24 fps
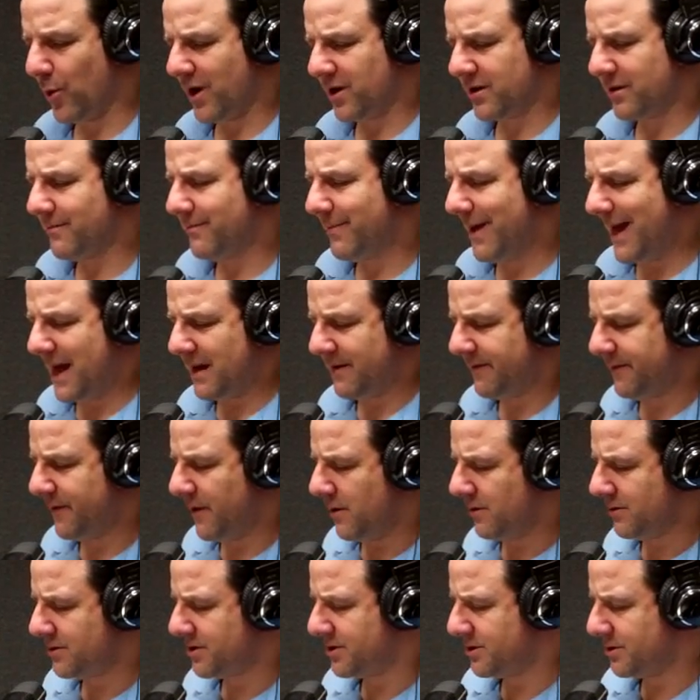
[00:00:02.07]
Hey, welcome back,
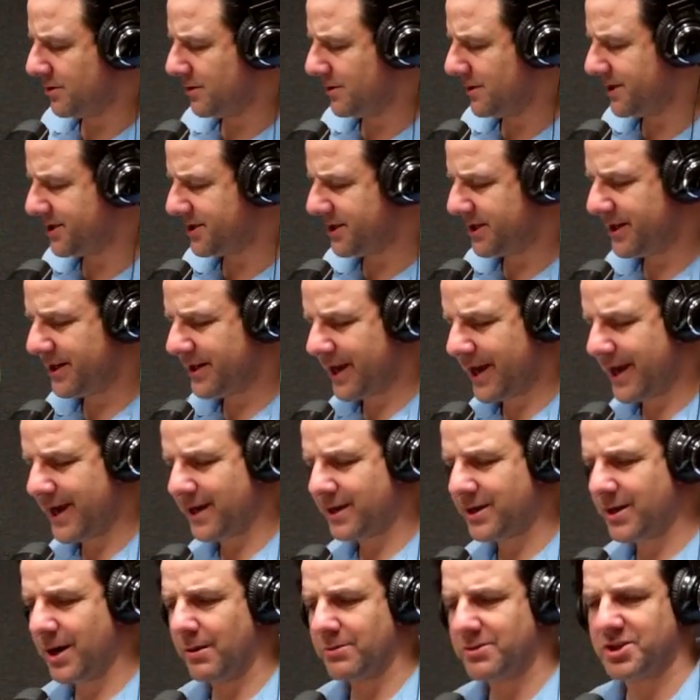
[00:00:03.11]
folks. You're listening to
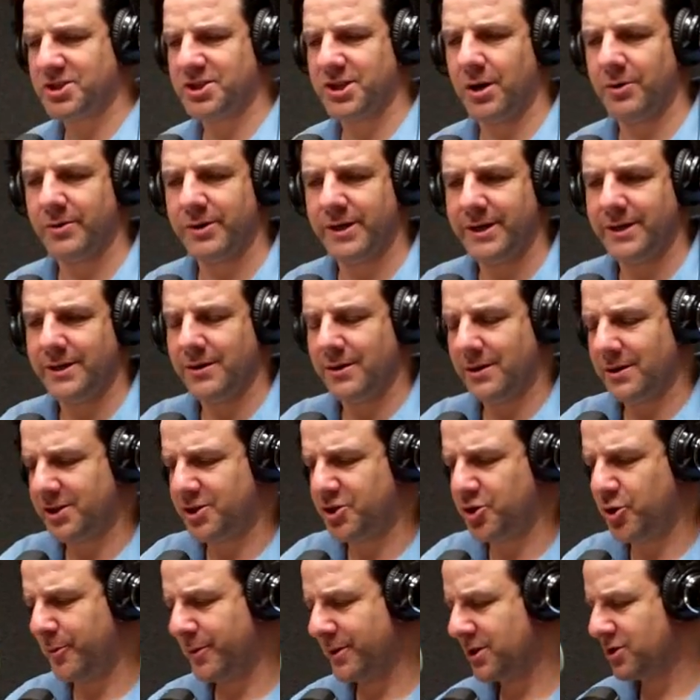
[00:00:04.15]
Hey Coach Tony
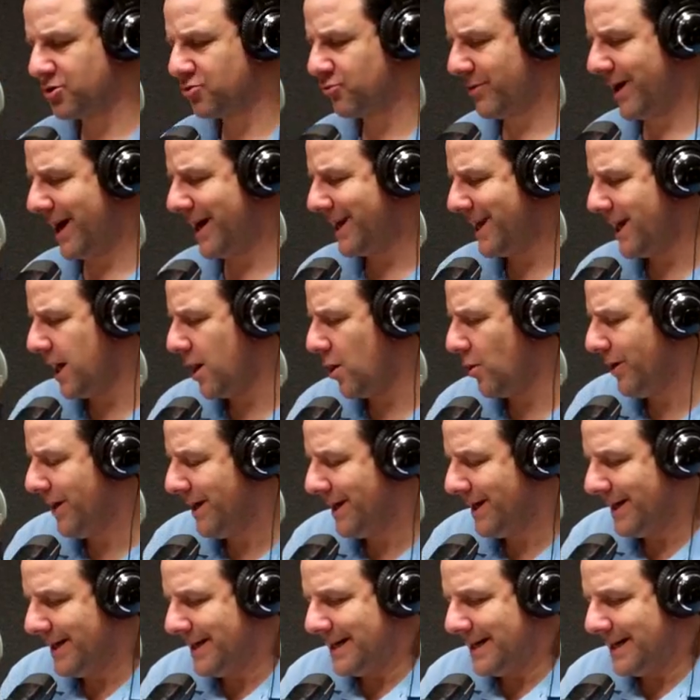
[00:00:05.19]
on Cumulus Radio.